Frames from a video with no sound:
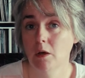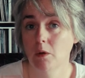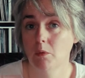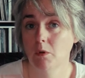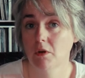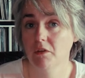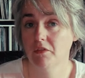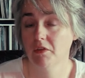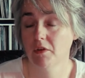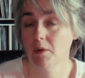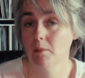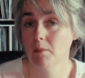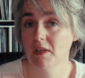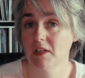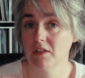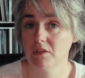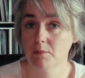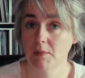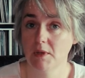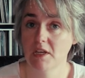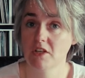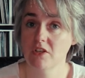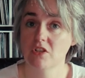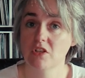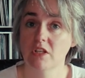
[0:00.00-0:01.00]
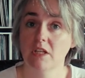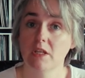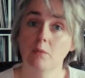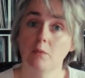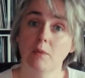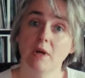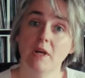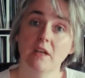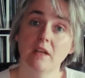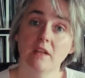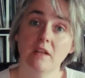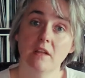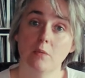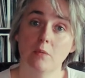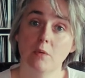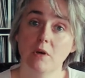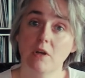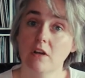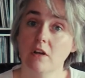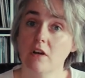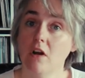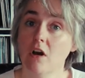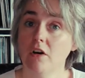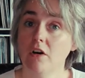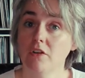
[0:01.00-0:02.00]
with him, especially when there were
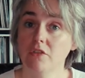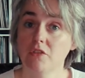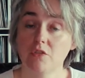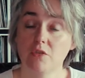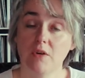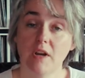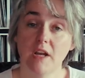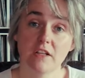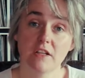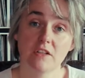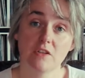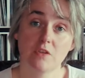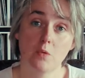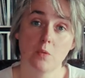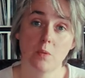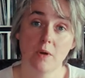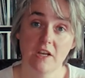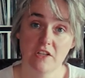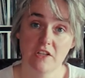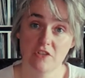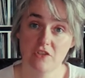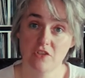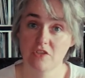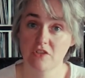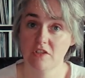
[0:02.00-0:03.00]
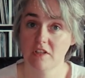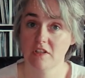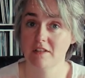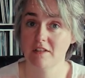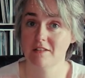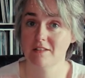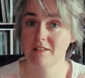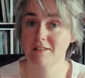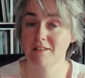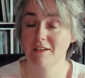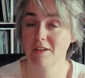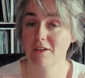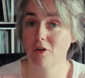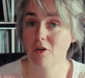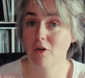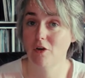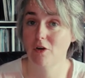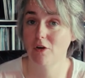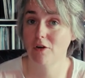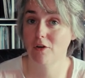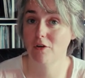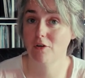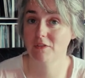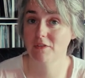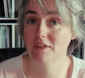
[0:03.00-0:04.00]
contract questions and
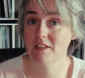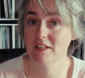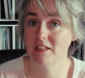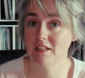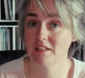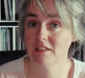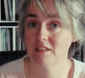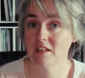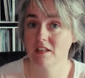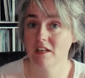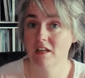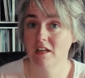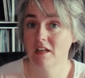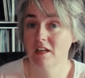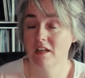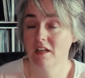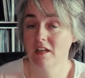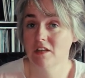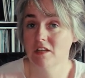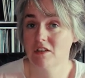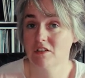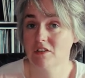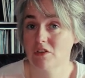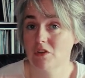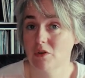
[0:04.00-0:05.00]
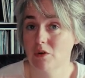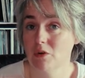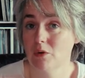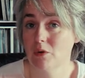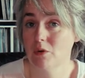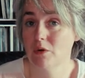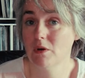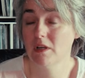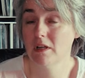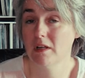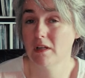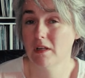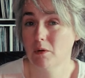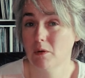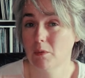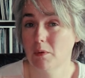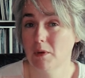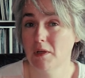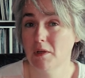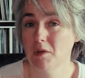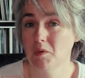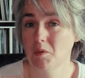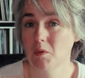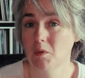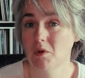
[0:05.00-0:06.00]
all of this. So
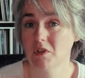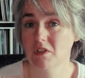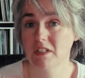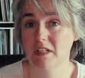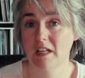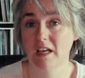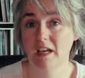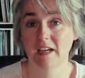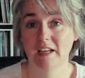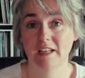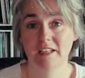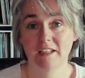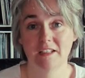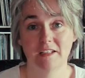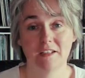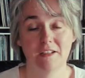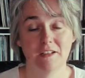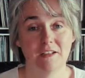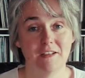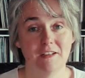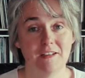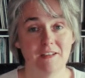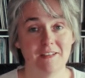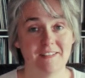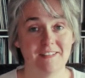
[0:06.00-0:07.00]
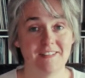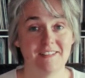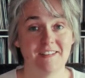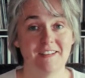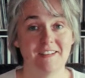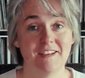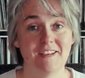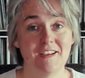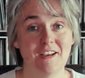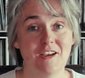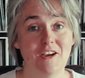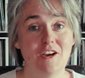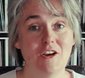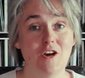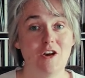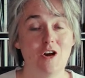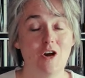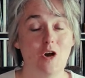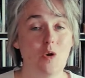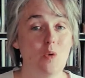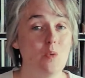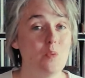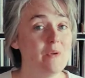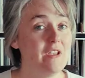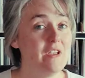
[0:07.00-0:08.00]
Quinton was like,
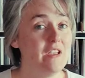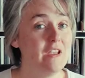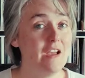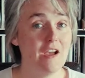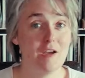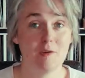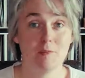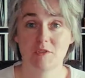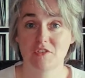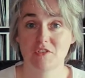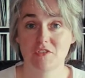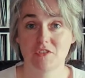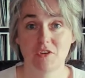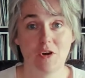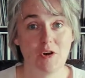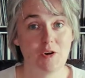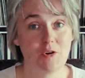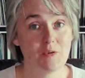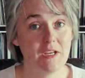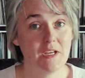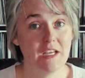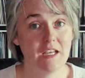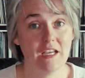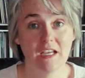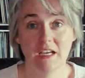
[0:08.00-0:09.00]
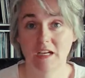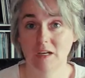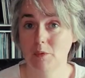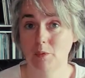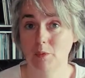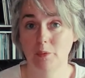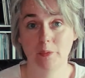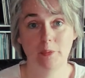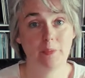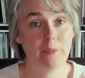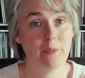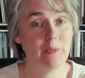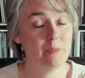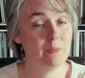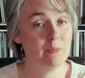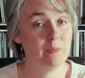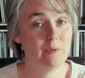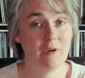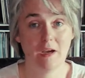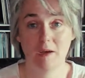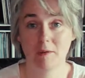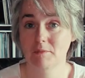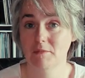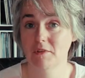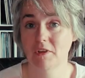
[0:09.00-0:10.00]
Owe, I'm sorry,
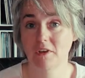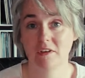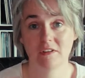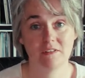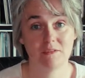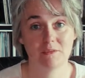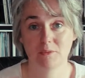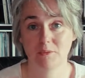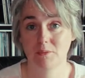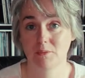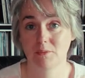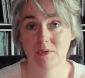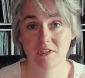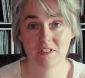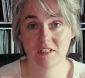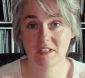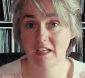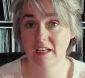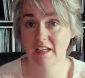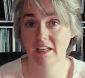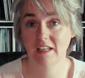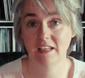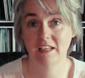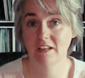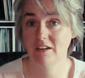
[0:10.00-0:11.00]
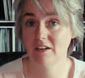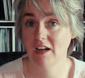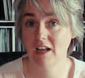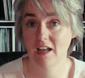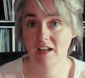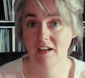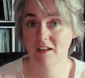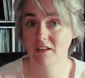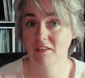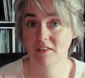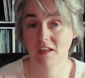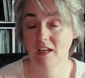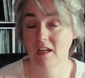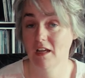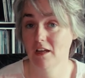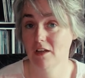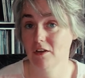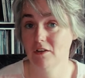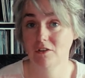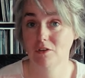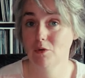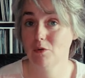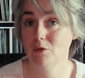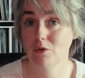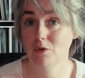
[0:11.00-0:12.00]
I'm not risking here anything. I
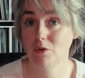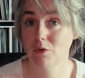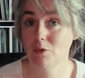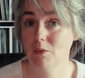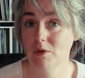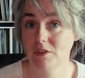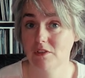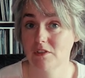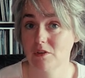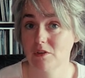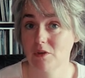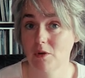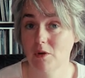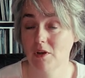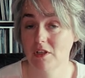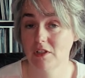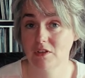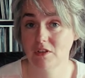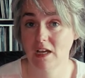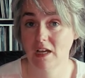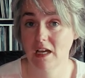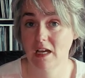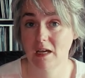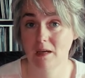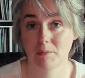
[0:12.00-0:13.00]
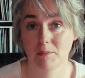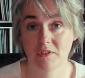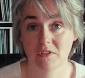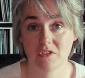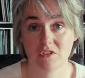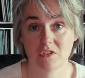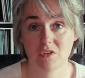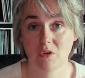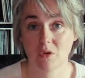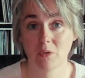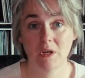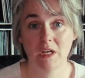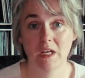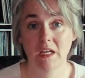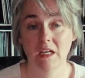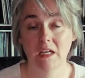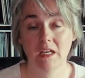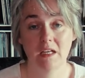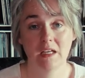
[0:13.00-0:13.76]
don't know what's going to happen. So